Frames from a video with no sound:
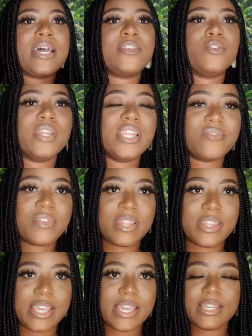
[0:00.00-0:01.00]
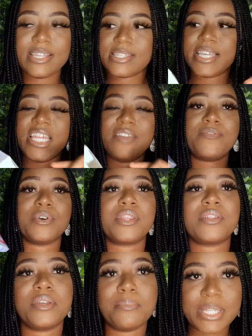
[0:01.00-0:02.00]
You leave it there. They say leave for
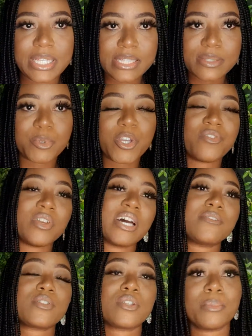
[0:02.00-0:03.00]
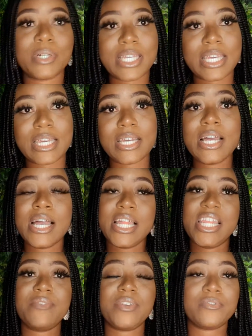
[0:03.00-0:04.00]
3 minutes, but if you have stubborn hair,
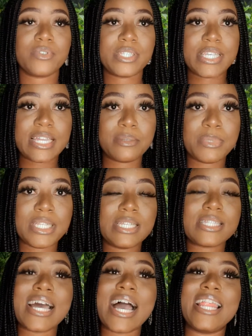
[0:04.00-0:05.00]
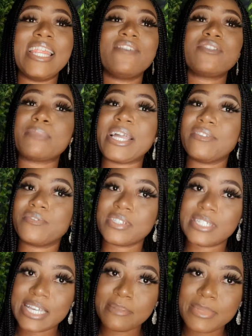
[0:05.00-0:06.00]
leave it for 10 minutes. I left mine for
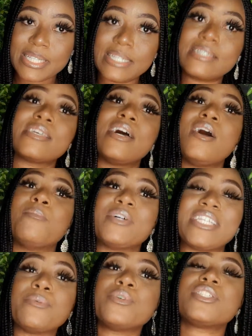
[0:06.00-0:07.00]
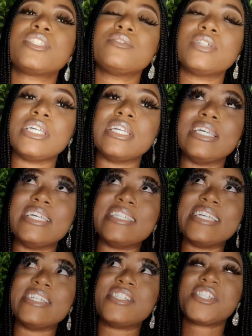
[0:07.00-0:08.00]
10 minutes, but I was still,
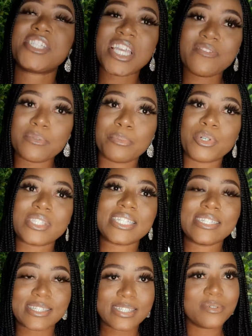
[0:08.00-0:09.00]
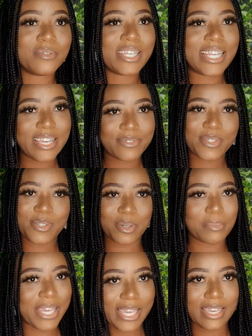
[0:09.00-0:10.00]
it shaved, but it still left
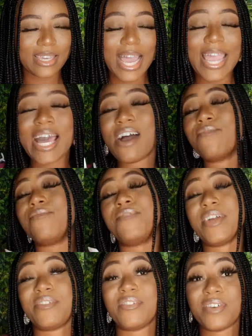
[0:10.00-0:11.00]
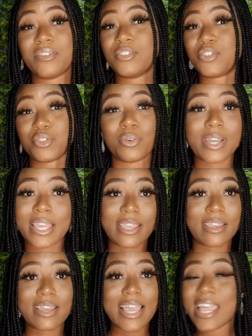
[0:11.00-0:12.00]
some hair. I have very, very strong
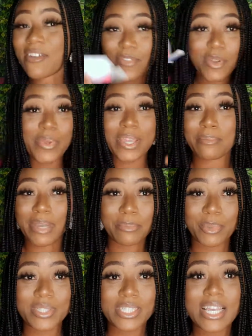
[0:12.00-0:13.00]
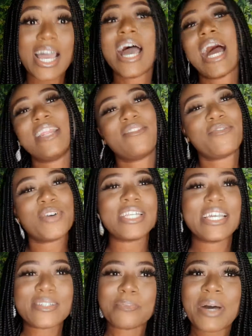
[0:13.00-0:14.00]
hair everywhere in my body. And the
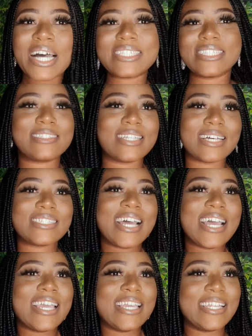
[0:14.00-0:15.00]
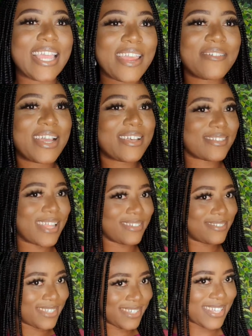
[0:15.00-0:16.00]
funniest part is that in areas
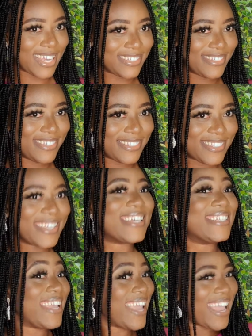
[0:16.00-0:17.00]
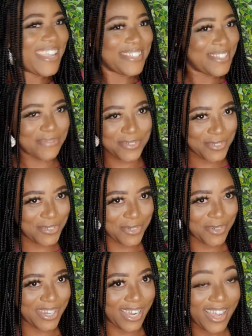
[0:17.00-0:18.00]
like this and this, the hair is even
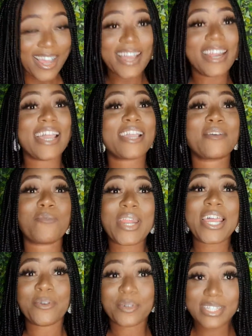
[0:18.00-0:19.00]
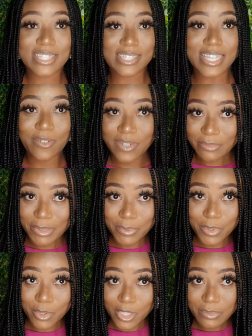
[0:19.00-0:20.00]
stronger. Like when I go to the salon and
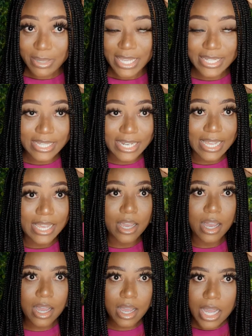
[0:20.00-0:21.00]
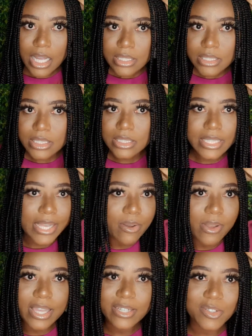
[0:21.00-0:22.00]
people touch my hair, they're like, ah, sister,
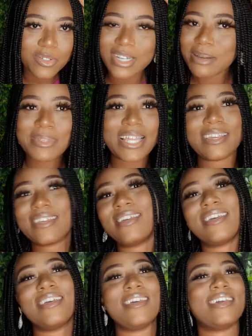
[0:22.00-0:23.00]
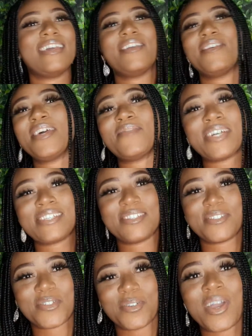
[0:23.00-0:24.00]
your hair is strong. I'm like, hey, you never see
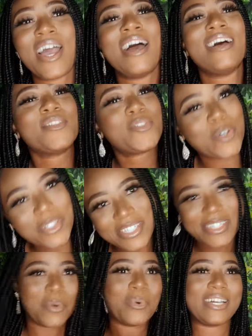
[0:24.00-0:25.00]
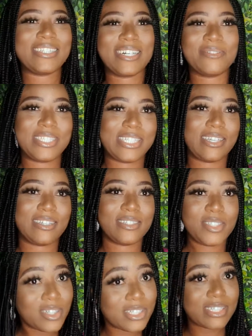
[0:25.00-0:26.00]
strong. Touch the one down there.
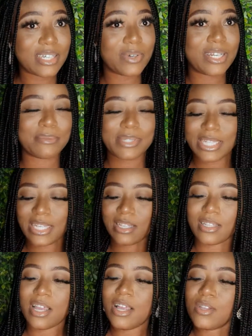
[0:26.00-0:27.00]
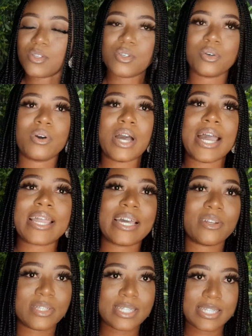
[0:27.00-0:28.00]
Do you understand what I'm saying? So I can
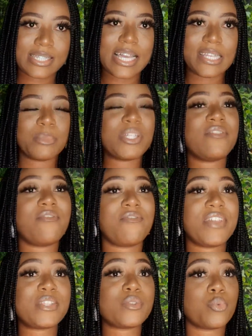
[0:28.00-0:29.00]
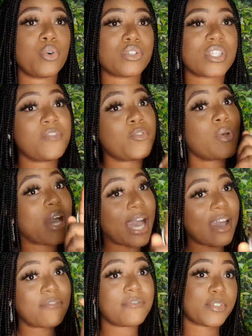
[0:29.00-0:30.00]
understand. But the Vit was, if you
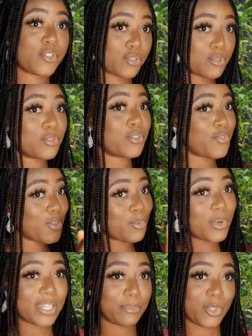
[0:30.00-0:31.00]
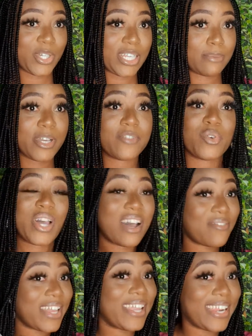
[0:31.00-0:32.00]
know what I'm talking about, if you
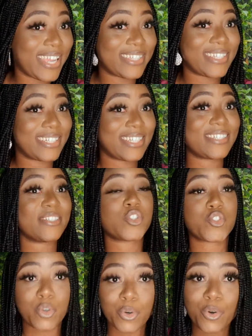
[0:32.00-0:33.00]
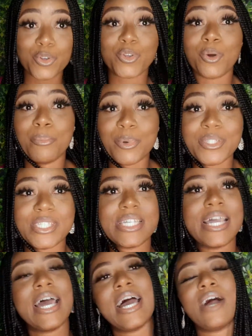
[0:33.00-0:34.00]
have hair like that that is strong on your body,
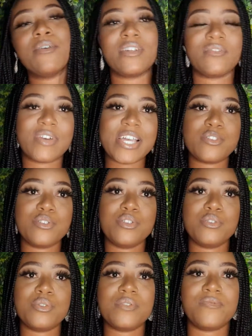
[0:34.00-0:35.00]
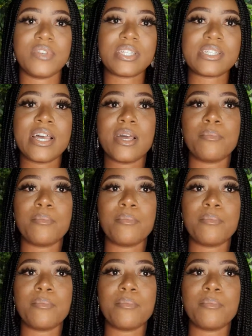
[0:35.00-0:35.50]
I would advise you use Vit.